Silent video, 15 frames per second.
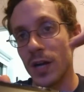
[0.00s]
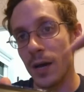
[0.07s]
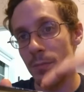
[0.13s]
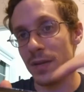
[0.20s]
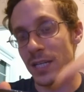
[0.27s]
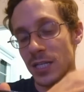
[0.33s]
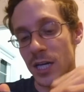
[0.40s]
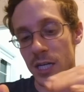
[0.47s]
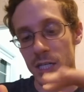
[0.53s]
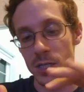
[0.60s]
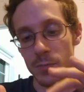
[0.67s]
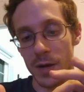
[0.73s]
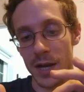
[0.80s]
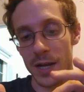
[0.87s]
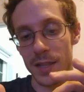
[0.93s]
not be
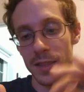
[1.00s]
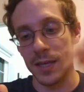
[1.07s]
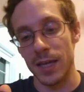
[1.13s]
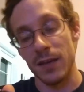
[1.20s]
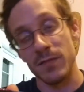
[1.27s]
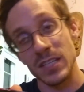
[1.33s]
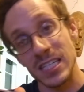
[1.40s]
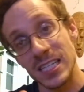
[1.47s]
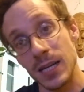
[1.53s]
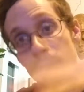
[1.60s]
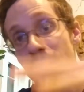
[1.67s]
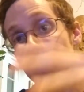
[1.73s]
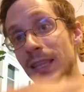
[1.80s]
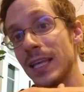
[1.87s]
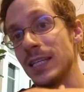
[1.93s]
touched by anything if
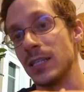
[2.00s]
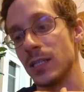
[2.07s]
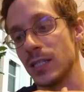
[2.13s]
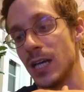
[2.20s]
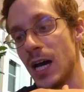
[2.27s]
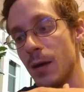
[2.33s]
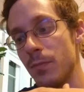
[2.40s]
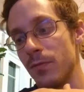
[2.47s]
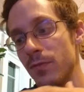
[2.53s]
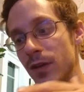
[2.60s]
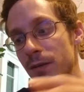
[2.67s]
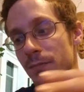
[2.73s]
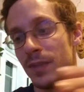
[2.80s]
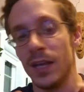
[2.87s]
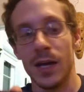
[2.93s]
something lays on top of it.